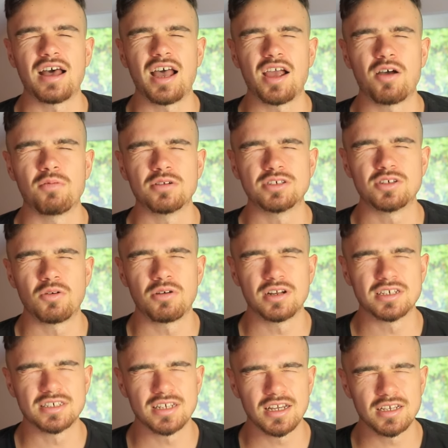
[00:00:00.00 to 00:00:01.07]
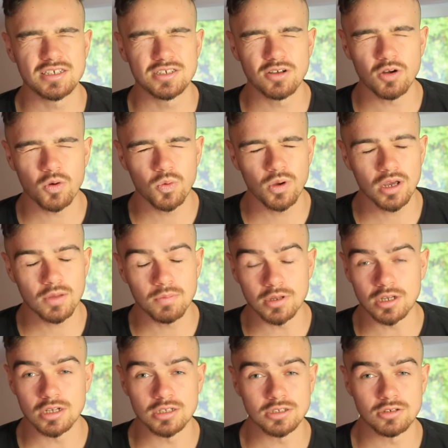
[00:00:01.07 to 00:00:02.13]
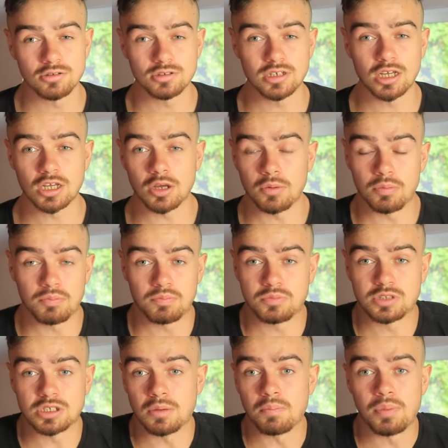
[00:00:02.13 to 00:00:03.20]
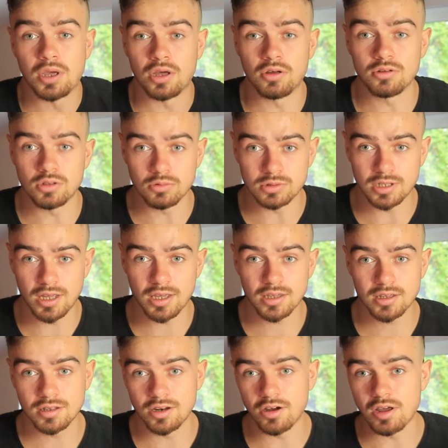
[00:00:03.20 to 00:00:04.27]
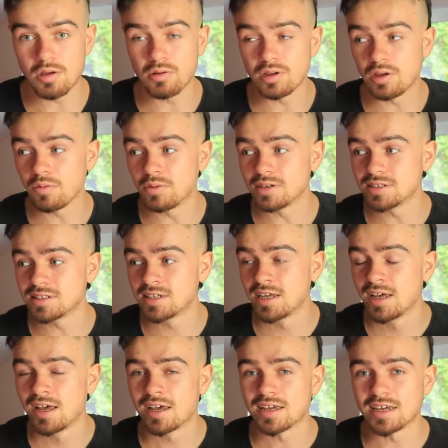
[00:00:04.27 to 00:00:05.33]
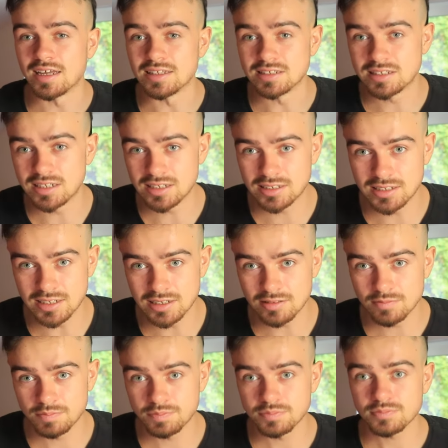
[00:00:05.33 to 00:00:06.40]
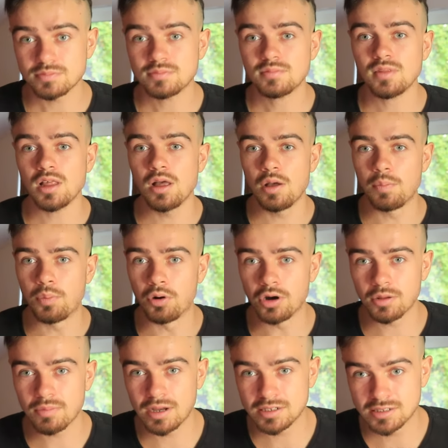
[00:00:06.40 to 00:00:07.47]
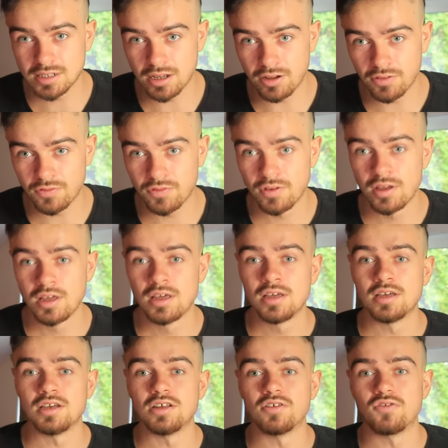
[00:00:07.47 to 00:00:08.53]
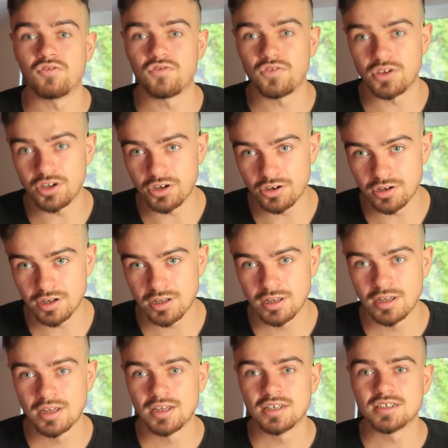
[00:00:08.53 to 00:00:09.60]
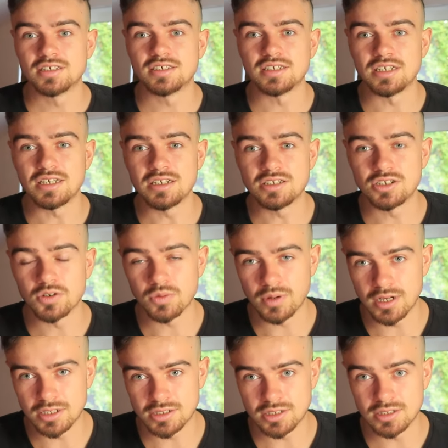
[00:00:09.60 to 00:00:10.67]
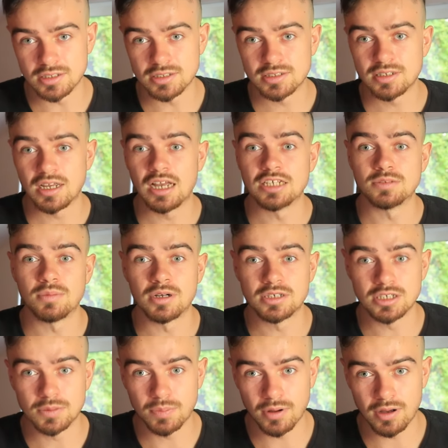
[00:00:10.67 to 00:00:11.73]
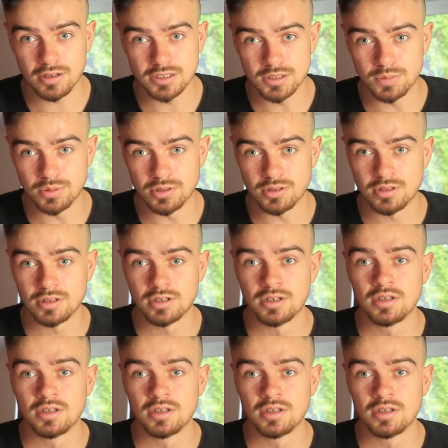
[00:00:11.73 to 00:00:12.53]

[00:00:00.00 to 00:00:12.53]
I almost don't want to say so quick because there's like a some pill you take. No, it, it was consistent putting myself in feared situations as much as possible.